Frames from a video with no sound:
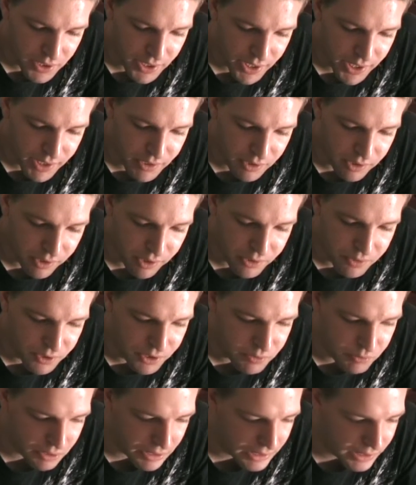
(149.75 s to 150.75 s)
and the cartridge
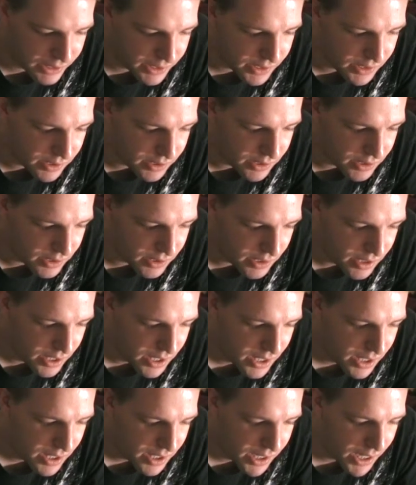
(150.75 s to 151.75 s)
were clean,
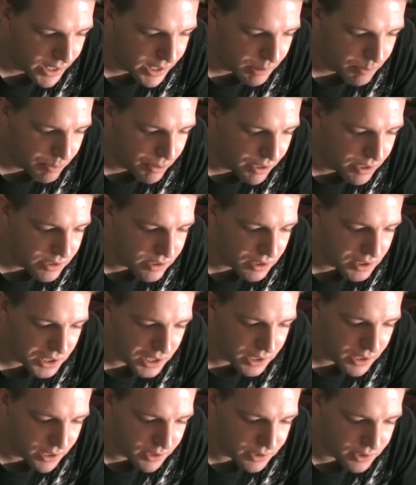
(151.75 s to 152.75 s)
and the pins on the
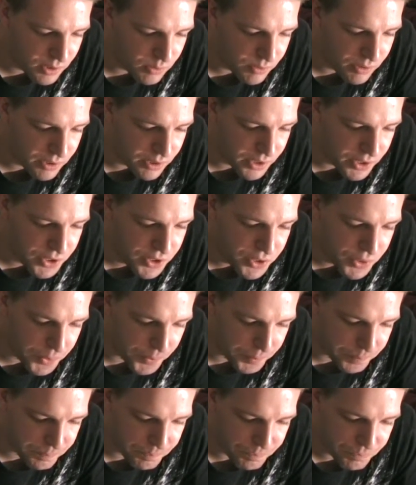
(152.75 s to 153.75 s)
connector were new.
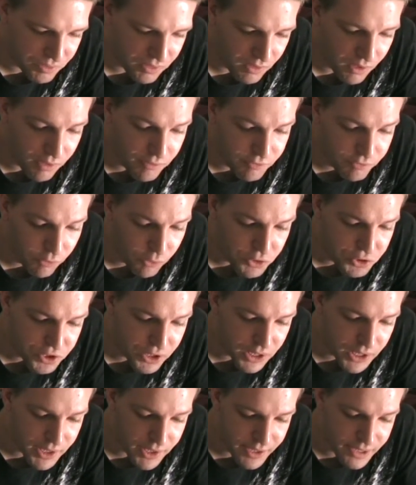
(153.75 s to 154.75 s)

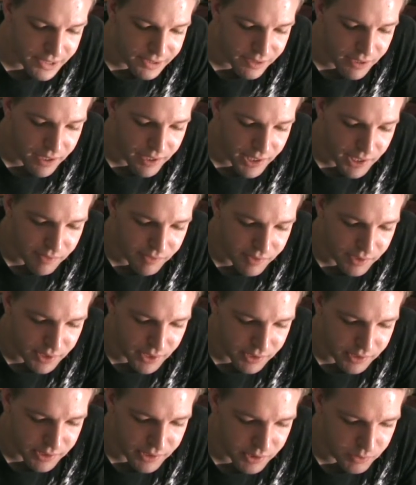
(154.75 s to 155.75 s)
Unfortunately, the ZIF
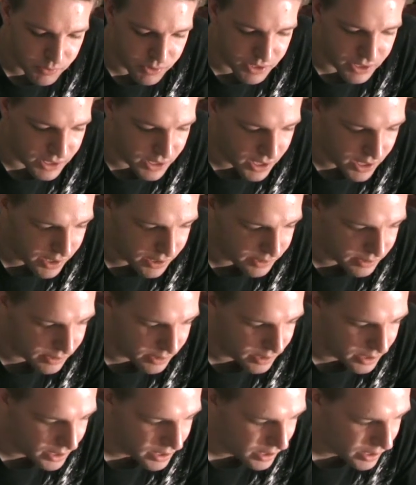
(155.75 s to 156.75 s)
connector was not
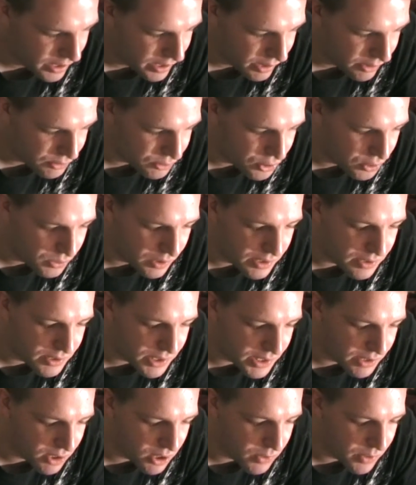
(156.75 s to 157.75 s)
truly
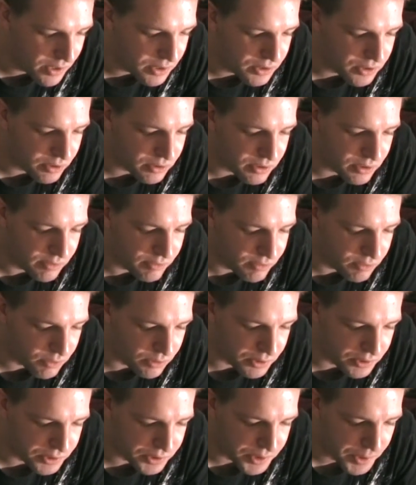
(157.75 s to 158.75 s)
Zero Insertion
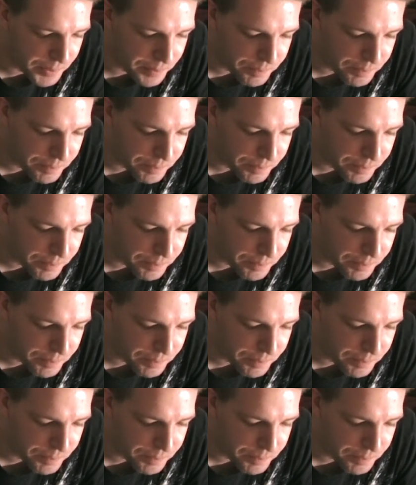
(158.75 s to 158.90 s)
Force.